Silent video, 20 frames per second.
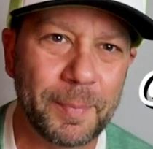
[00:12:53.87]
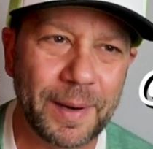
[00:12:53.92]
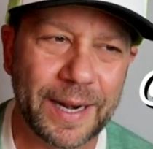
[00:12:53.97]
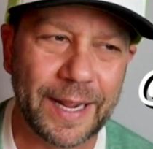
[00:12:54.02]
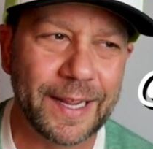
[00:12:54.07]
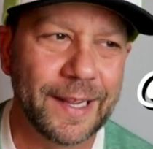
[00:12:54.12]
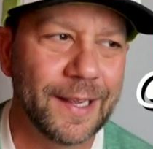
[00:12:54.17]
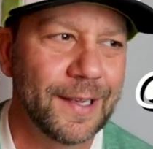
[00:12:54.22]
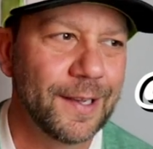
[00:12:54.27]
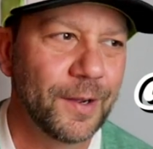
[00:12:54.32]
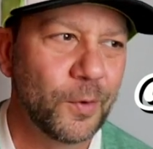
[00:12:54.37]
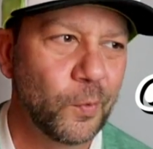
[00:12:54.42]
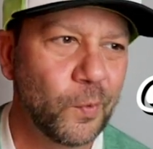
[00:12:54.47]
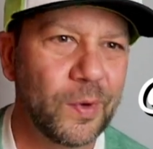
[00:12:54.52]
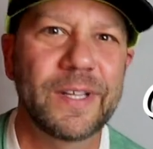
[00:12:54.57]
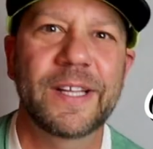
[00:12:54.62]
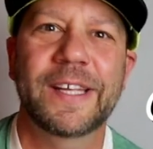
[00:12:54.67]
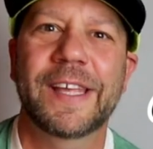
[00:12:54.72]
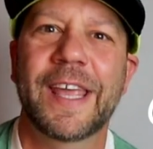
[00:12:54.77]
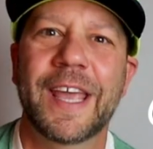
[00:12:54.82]
but I
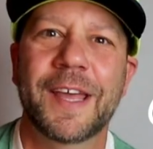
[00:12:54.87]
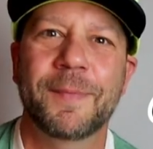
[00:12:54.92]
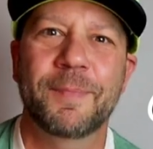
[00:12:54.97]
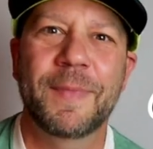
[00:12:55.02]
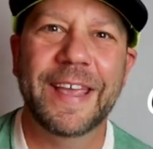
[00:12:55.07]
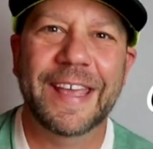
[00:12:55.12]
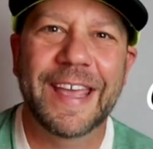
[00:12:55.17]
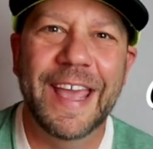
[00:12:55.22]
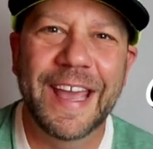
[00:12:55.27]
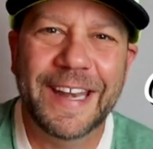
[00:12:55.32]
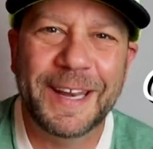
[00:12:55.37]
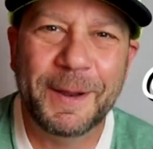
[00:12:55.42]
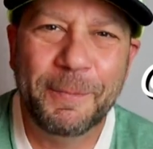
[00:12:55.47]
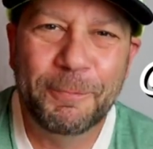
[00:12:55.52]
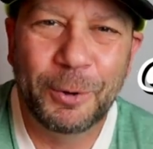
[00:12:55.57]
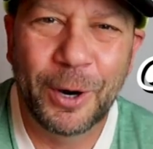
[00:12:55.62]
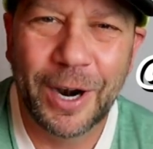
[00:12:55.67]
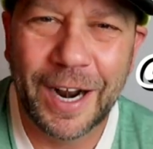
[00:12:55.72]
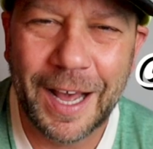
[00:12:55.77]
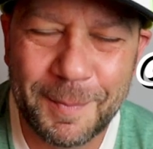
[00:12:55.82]
really can't make any
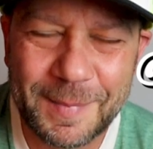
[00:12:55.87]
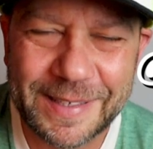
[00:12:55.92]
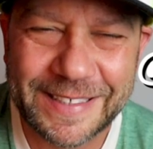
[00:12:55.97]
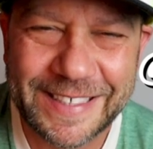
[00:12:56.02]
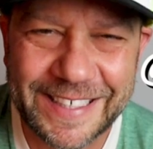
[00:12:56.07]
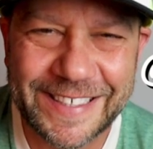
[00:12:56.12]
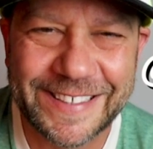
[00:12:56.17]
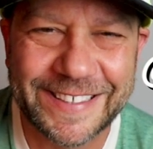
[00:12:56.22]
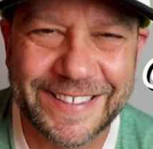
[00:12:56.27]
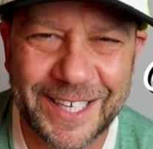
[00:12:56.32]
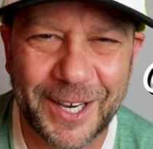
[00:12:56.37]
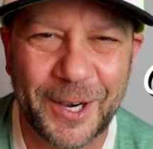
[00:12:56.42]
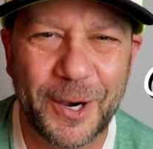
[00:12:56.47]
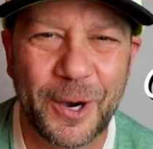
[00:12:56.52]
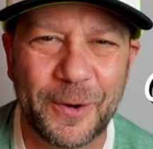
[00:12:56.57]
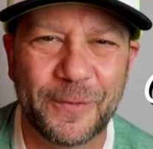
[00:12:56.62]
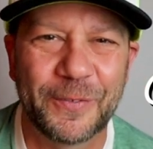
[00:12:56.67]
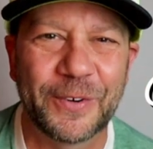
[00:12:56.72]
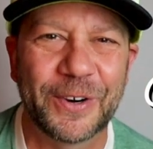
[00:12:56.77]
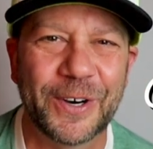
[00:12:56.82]
promises
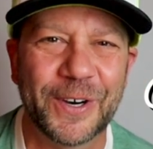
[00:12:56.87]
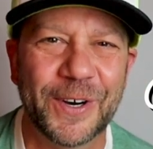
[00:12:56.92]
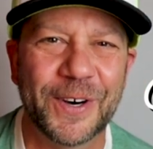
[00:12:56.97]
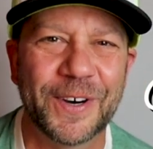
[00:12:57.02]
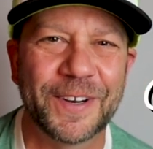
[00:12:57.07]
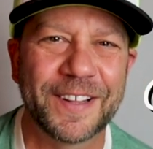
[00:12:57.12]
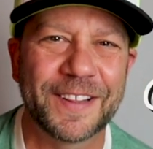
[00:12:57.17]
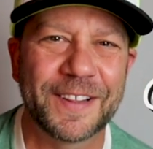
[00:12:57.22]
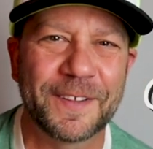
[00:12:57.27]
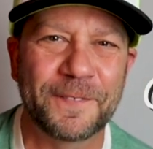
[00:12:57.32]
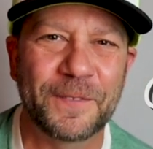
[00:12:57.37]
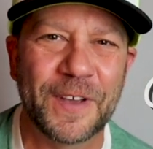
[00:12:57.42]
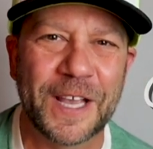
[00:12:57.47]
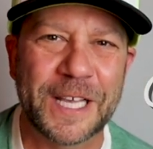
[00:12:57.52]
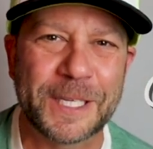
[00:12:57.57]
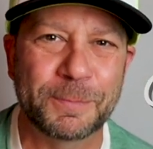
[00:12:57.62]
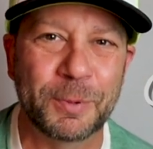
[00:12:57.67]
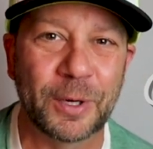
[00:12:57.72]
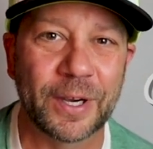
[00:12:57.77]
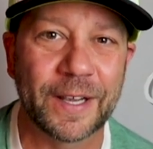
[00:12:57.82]
over on the
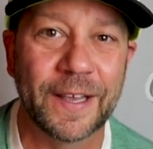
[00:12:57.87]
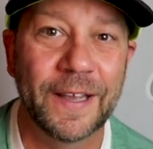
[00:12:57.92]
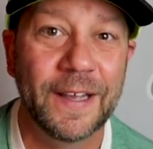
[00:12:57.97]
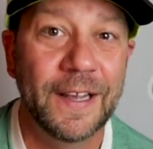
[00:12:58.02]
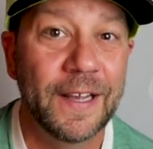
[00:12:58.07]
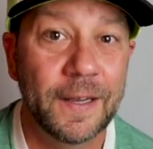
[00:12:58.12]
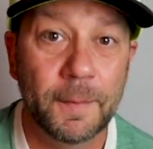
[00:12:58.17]
Facebook.